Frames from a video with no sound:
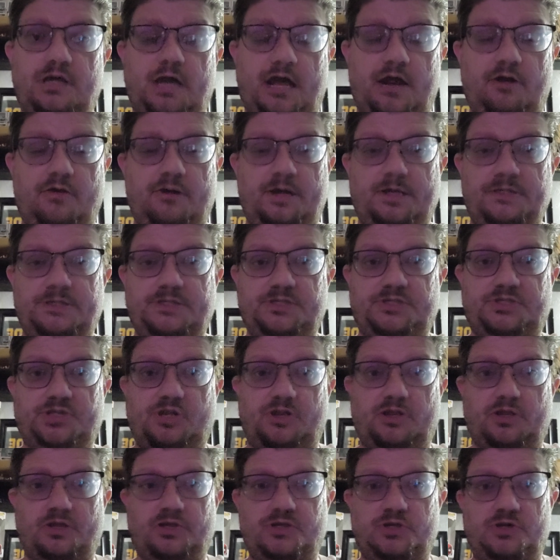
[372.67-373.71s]
I don't
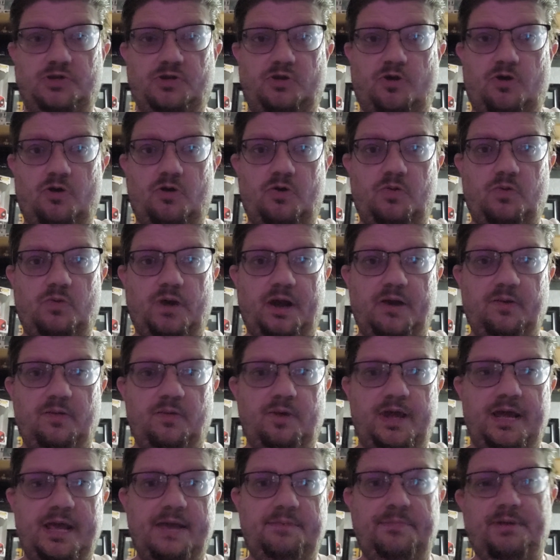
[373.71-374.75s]
necessarily do it all right
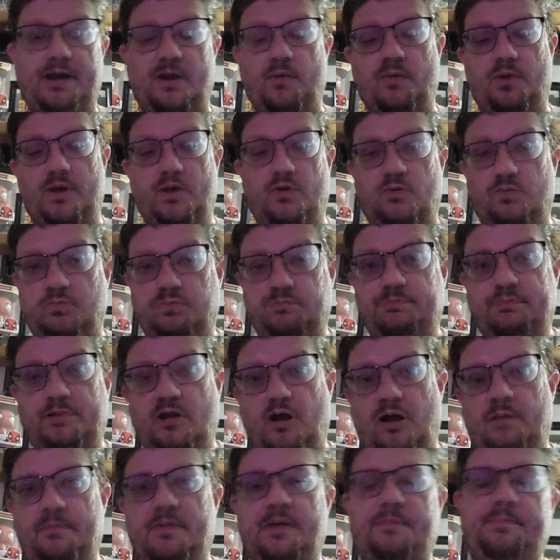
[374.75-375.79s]
away, but I will
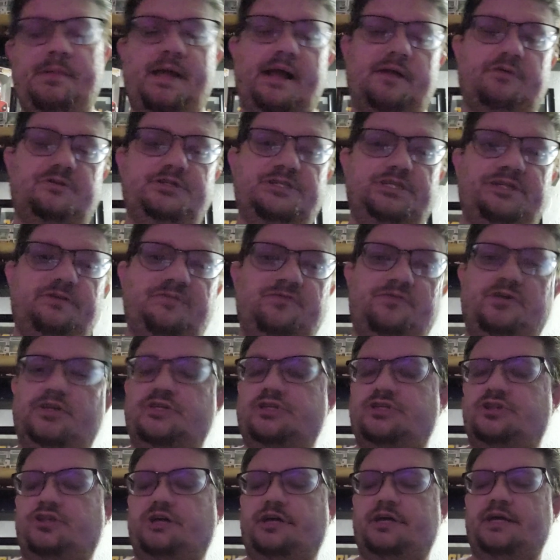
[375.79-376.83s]
comment back to you
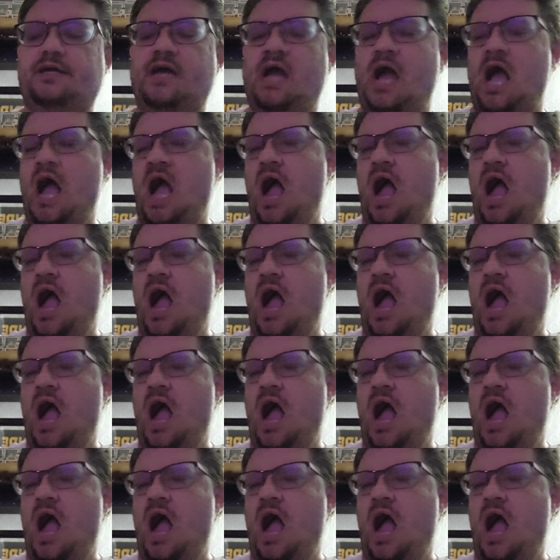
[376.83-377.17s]
eventually.